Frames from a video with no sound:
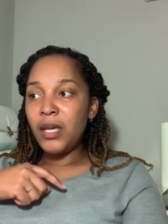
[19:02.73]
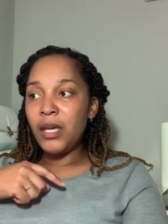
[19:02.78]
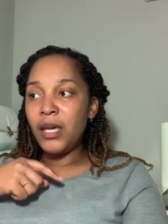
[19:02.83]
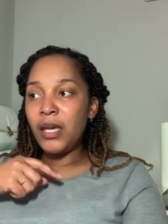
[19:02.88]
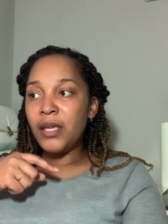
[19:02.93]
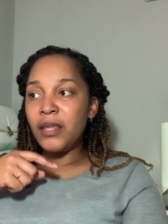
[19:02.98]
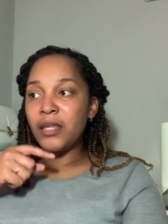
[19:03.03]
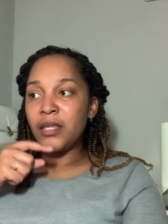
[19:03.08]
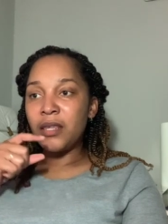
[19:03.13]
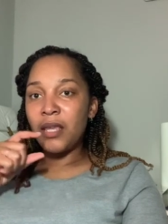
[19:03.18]

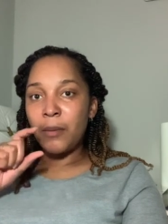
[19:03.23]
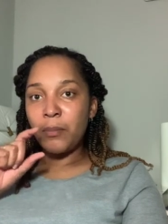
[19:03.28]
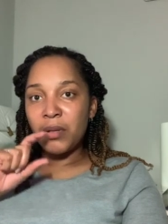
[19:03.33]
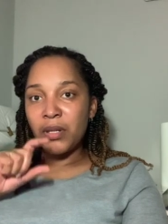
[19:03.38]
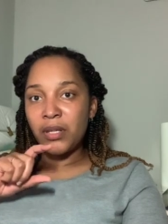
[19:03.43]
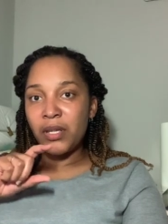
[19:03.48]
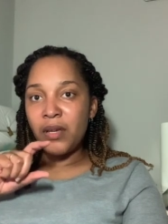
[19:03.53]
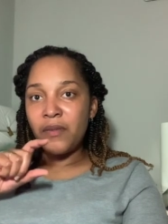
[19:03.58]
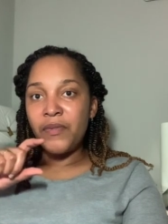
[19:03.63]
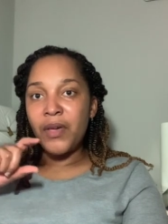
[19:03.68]
and that they
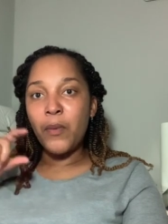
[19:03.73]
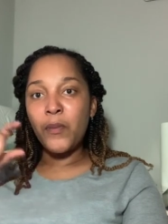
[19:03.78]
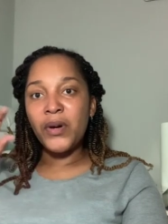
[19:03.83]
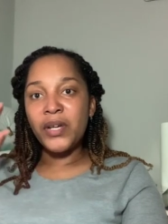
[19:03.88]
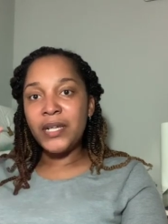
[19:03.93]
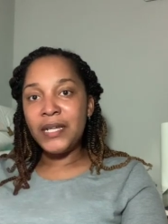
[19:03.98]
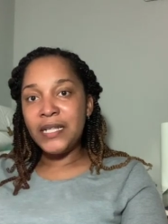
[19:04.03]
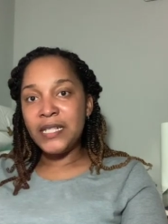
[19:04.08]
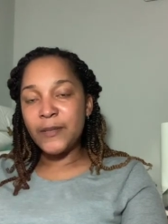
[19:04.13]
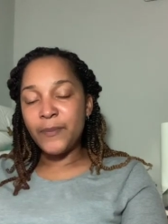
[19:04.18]
believe that what
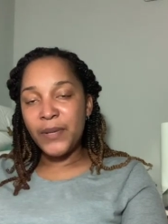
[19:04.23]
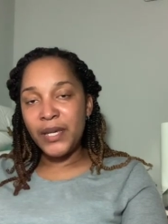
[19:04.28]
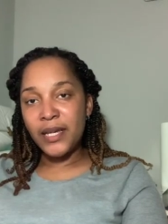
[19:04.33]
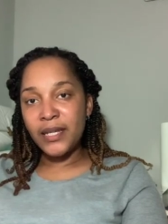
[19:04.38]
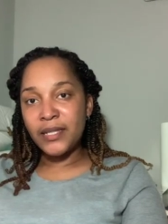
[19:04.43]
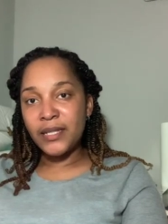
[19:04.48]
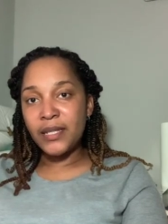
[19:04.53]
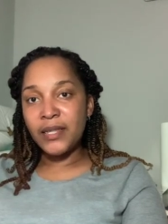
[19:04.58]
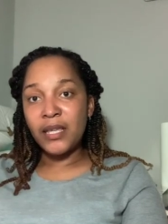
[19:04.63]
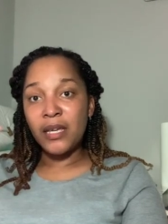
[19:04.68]
he's
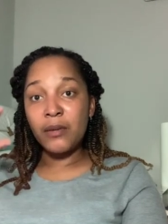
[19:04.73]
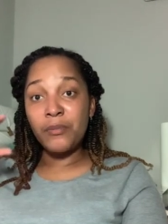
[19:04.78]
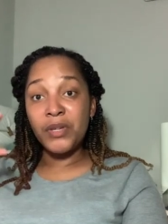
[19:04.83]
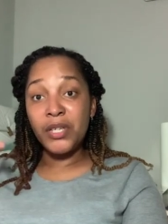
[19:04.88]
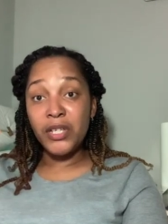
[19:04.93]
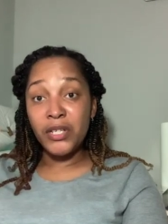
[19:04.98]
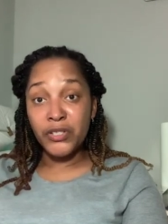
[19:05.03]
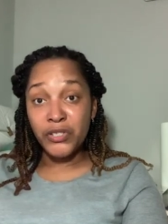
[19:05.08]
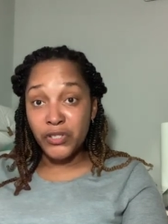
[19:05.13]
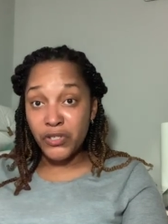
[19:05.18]
speaking to them
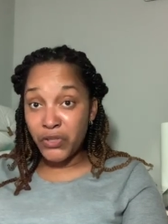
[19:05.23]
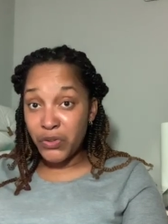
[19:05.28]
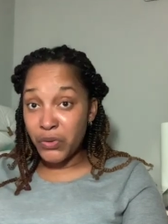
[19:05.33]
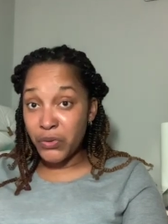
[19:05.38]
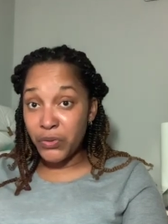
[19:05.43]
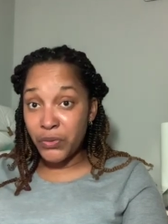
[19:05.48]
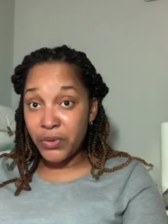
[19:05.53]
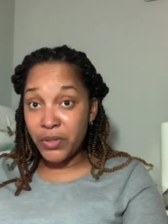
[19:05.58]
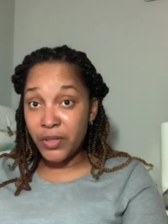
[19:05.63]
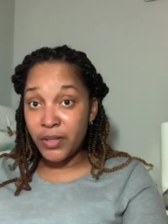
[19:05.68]
is
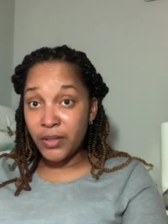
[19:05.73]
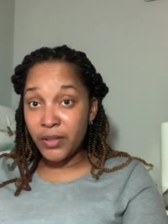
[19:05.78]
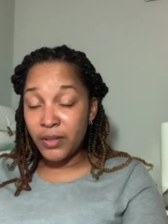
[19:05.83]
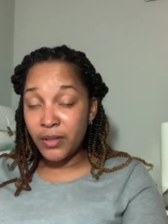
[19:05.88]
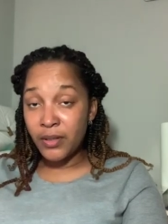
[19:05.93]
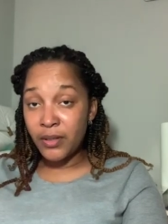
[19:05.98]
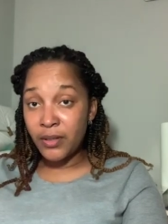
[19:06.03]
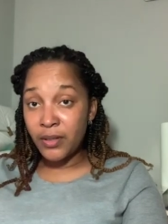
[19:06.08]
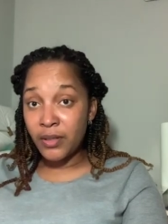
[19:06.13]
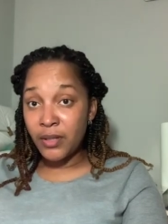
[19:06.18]
truth
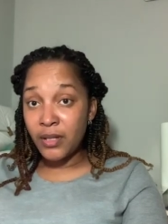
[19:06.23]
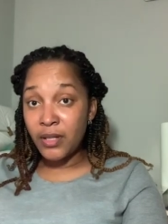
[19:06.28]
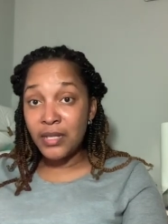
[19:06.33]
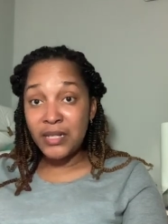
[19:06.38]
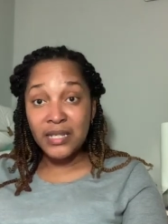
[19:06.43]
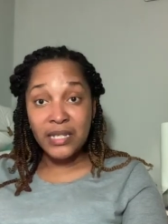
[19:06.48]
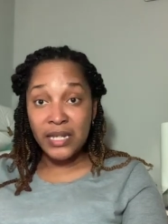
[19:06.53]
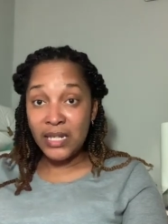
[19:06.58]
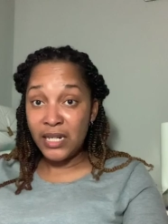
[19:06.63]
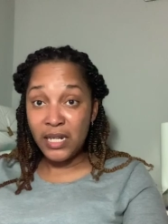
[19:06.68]

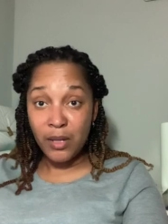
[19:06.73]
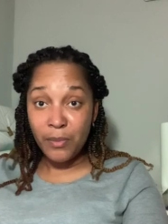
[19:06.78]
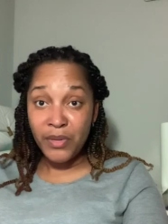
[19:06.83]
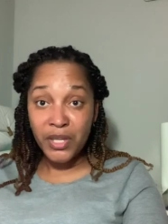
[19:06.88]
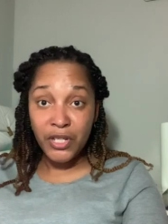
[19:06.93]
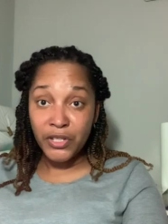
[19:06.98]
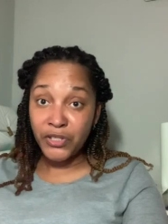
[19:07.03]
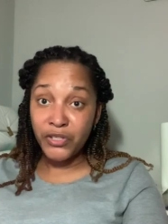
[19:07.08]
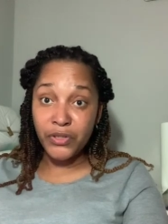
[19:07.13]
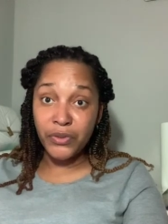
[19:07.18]
because in him
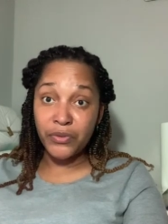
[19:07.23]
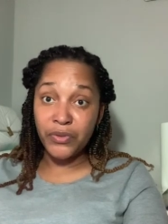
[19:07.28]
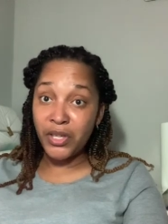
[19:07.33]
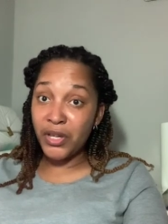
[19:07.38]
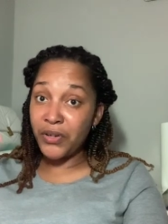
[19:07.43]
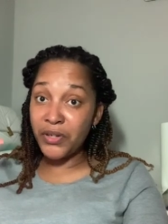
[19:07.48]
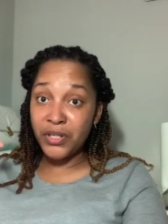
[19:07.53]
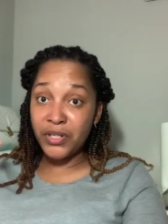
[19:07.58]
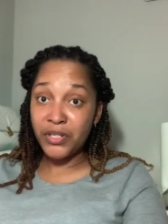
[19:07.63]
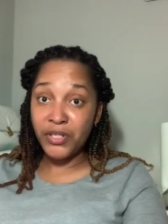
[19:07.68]
is truth.
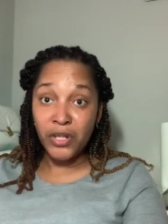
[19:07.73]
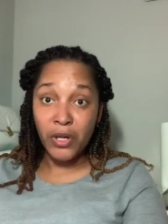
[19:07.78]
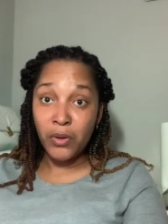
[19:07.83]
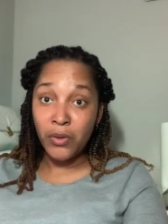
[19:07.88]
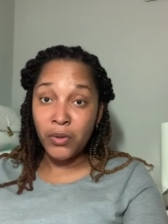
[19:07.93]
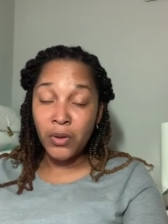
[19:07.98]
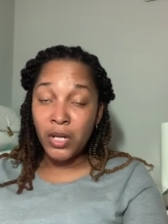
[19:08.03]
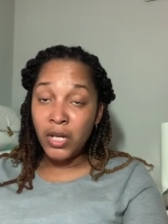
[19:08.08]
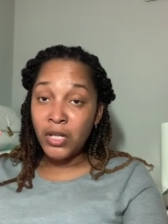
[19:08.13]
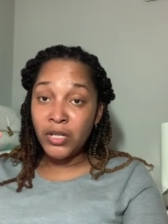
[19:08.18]
There is
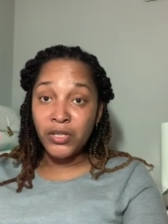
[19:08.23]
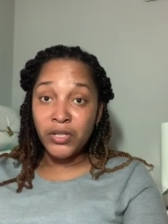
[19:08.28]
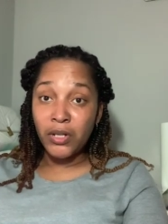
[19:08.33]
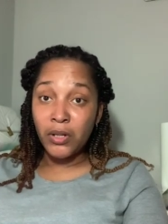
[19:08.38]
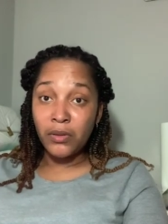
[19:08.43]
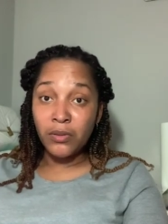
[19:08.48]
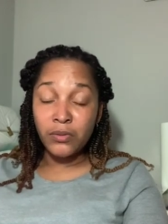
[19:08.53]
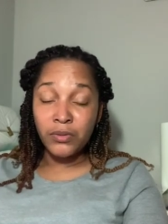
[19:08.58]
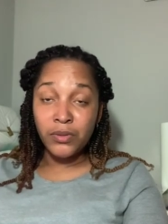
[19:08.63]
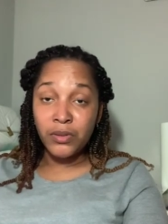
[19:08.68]
no,
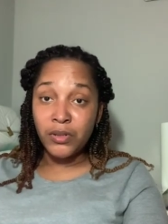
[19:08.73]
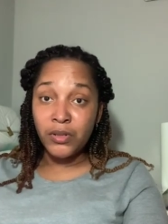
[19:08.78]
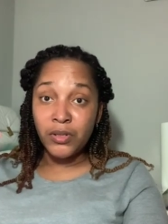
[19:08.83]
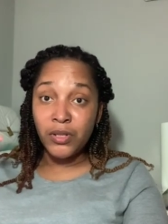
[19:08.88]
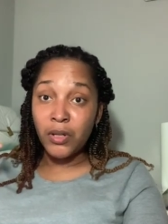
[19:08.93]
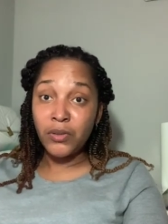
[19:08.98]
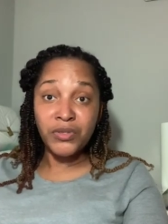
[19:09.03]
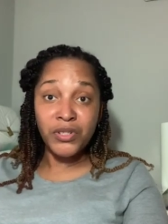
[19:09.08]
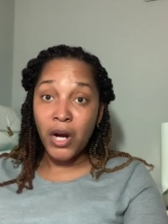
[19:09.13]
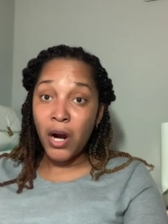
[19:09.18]
no,
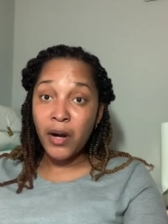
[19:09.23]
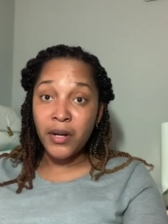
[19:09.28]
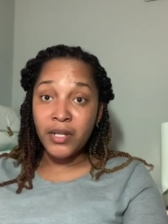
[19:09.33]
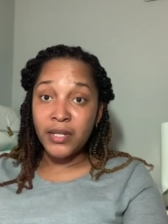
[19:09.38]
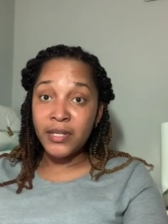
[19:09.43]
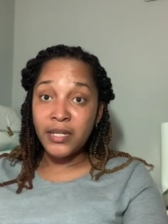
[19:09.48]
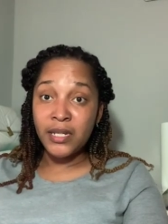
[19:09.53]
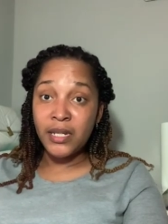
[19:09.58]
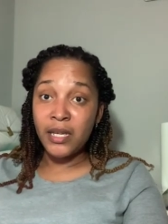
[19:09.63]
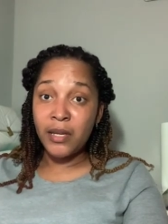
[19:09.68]
no
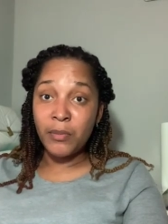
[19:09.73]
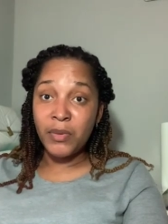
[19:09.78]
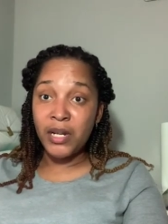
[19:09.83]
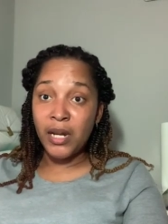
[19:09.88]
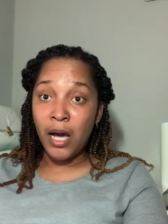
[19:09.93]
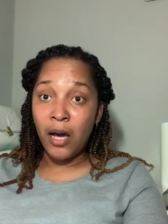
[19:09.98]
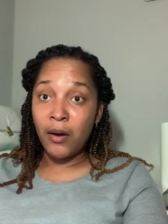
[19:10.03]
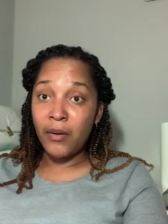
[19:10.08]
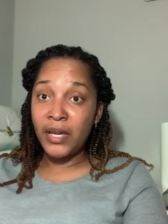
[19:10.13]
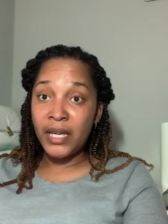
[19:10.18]
darkness in him at
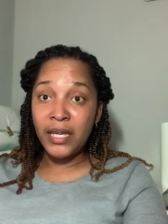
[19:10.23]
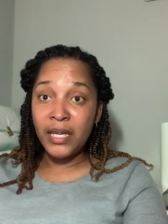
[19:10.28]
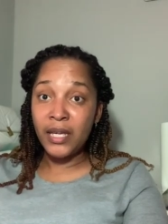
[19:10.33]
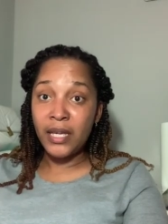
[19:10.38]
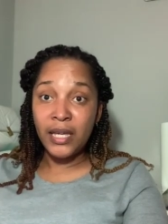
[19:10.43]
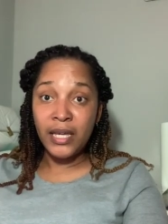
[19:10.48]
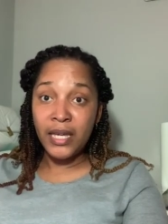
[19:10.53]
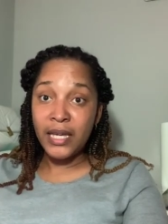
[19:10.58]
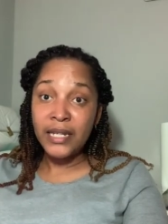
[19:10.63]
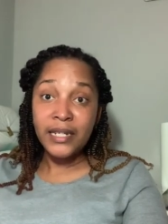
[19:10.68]
all. He,
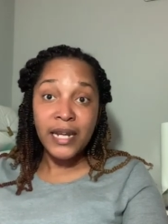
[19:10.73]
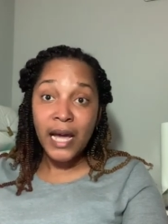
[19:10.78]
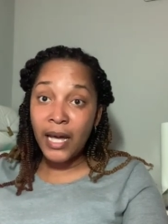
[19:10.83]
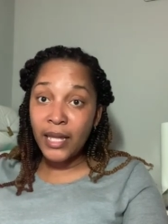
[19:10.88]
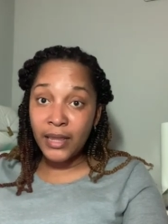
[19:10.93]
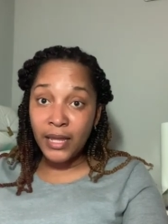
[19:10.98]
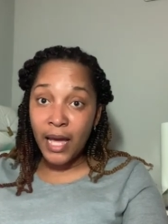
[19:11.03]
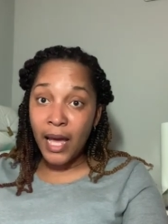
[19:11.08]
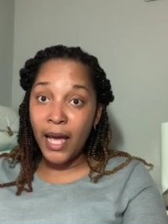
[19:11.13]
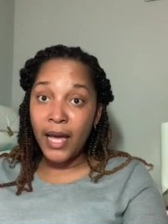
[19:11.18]
he
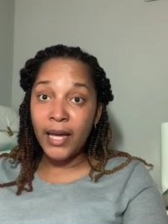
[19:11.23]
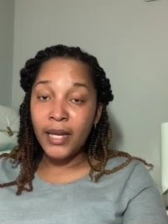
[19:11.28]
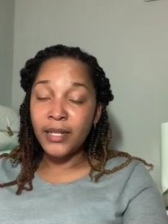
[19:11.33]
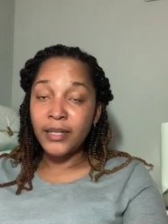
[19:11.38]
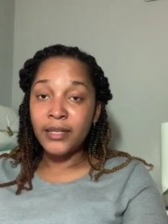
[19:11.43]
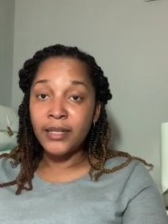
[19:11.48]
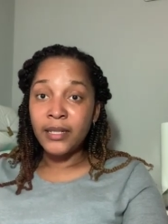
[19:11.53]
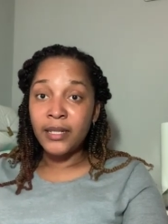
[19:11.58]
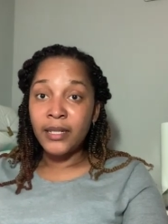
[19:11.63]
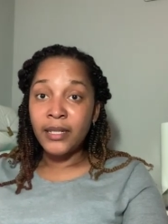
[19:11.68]
cannot lie
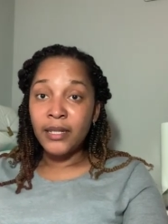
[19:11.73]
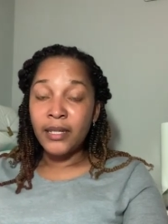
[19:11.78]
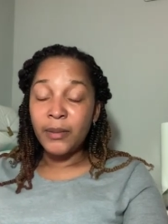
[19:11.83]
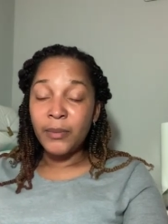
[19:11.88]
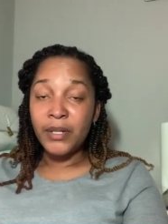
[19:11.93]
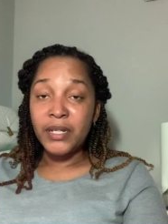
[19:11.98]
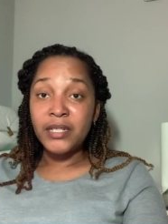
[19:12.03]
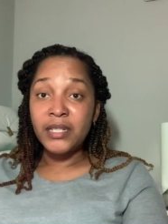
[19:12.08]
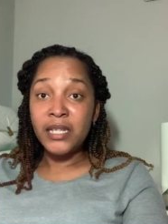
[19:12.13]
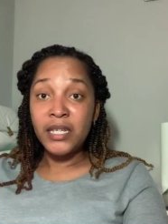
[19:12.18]

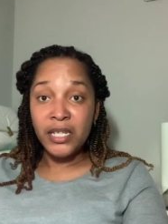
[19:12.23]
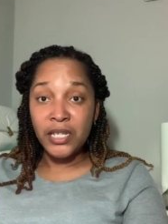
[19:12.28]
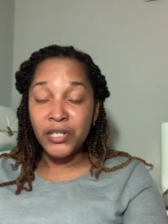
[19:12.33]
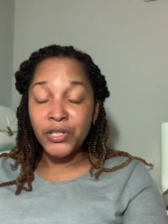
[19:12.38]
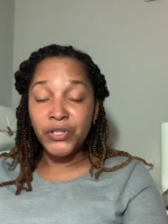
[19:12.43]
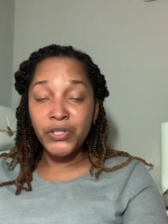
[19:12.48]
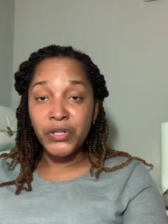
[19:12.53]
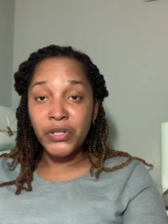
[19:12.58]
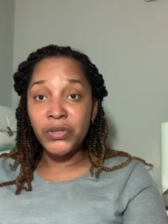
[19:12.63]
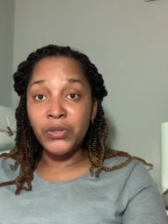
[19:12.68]
because he
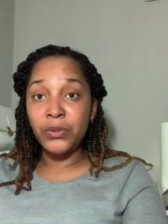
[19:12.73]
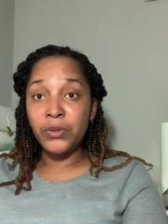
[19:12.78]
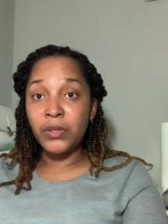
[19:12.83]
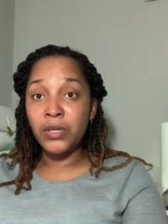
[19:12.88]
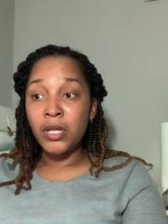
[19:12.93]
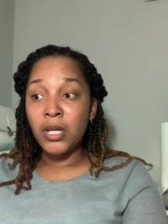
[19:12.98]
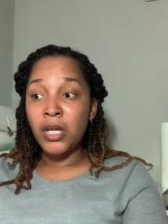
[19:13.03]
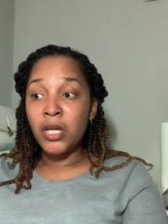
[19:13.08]
is truth.